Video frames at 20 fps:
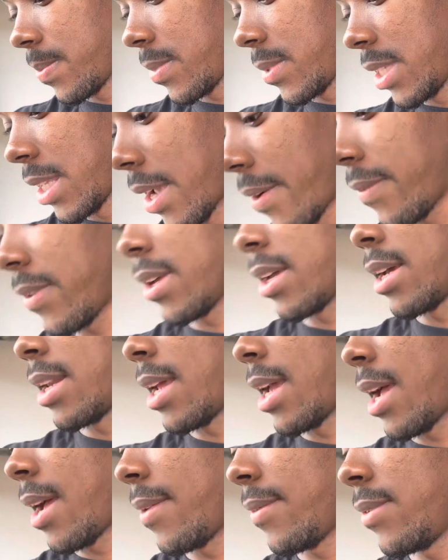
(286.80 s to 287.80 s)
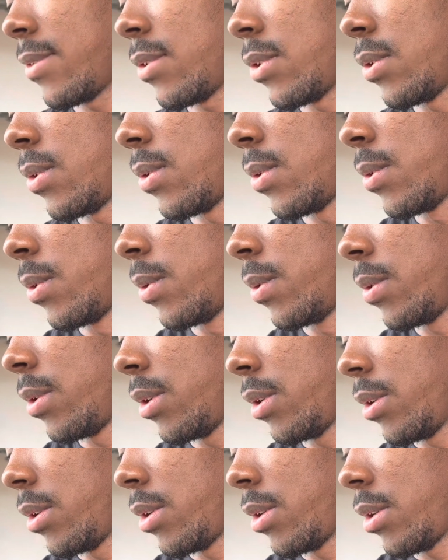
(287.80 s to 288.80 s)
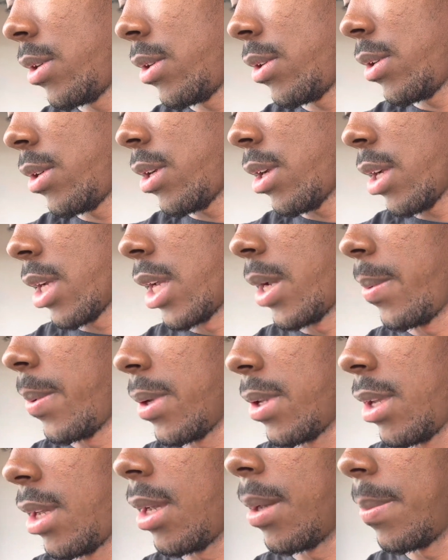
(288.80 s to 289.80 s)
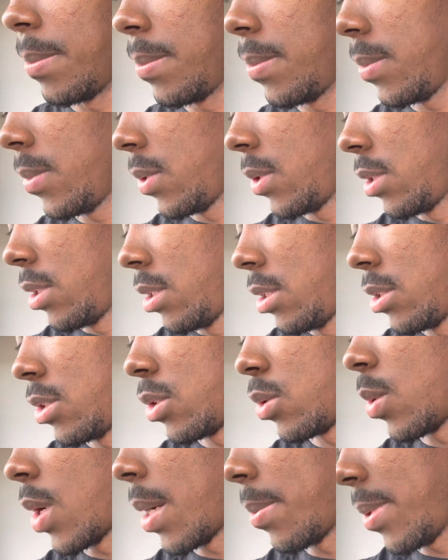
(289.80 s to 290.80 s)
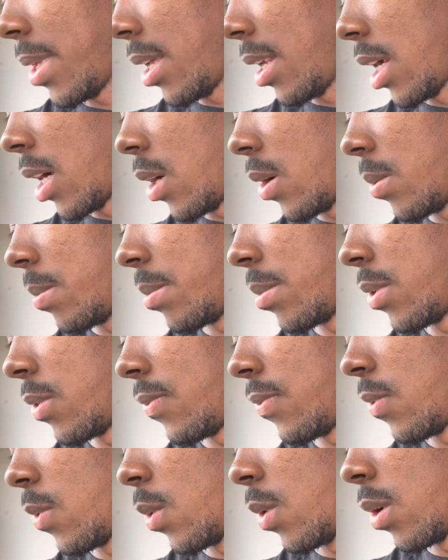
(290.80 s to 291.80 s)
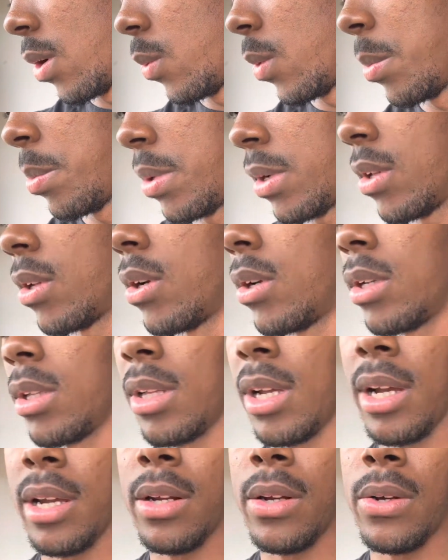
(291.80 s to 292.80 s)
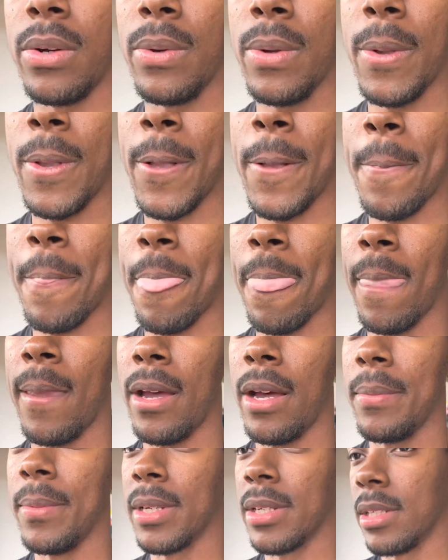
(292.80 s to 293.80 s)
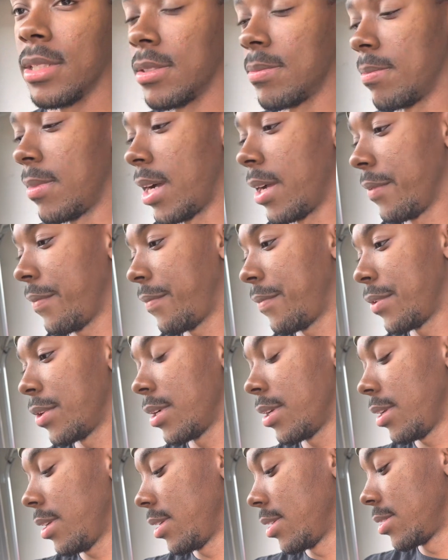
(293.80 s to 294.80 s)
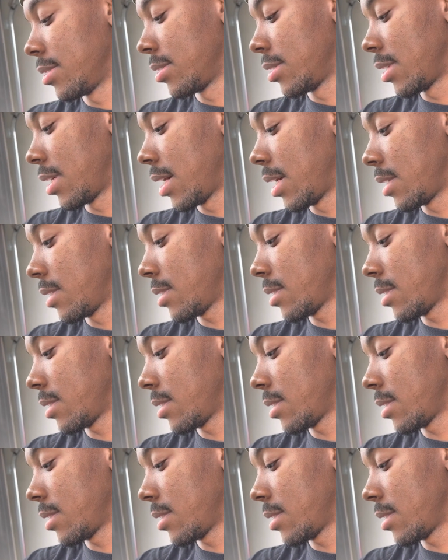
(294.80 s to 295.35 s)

definitely gonna have to get with him, swap that out before we put it on the dyno, because my foot is not